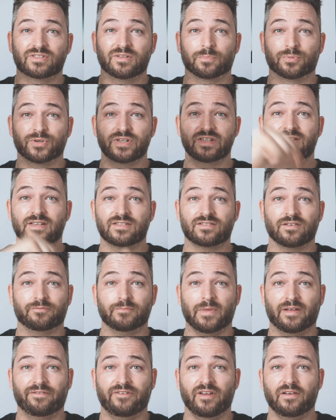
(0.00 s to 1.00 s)
the presets of
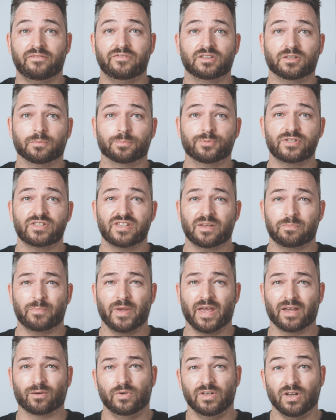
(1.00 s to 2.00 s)
my FairFilter preset
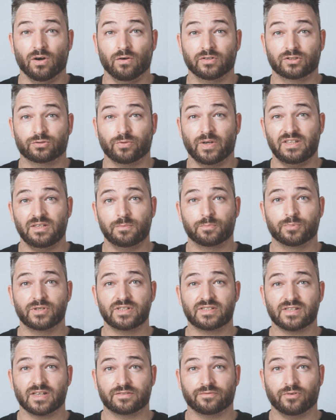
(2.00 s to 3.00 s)
pack with over 20
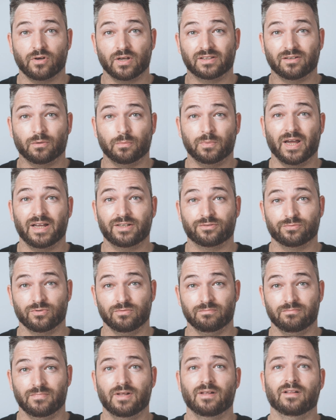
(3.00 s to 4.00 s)
presets for Adobe Lightroom.